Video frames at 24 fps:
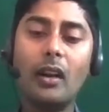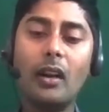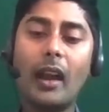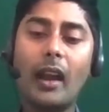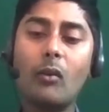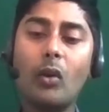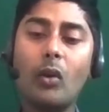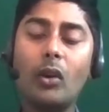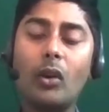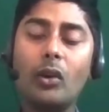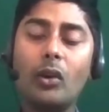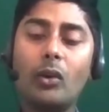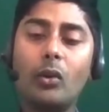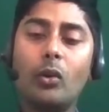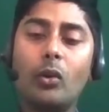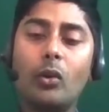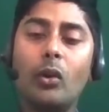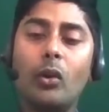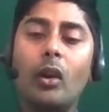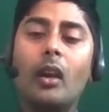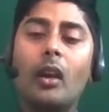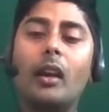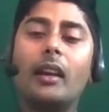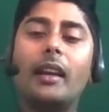I want to
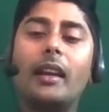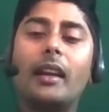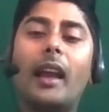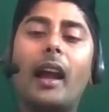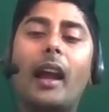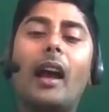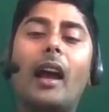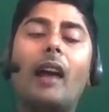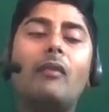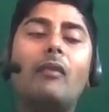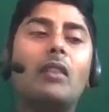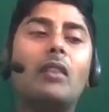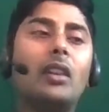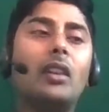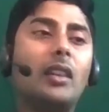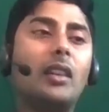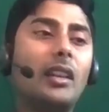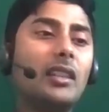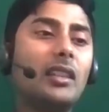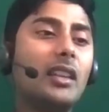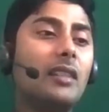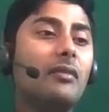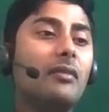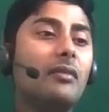have a
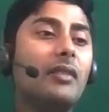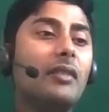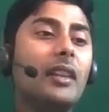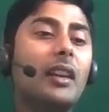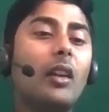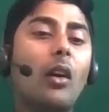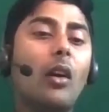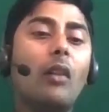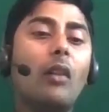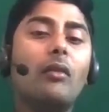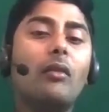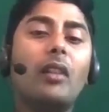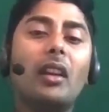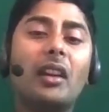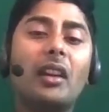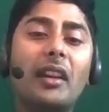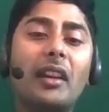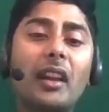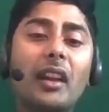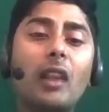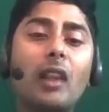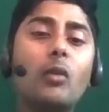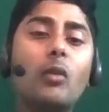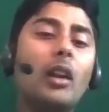touch and feel of
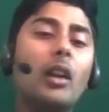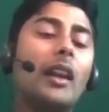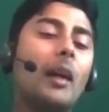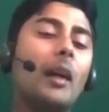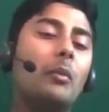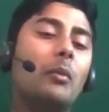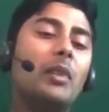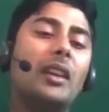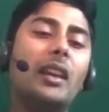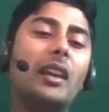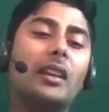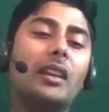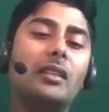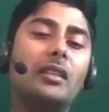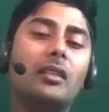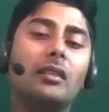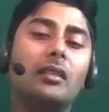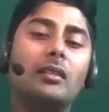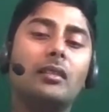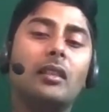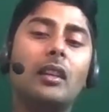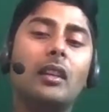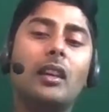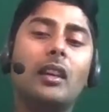real world
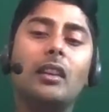applications.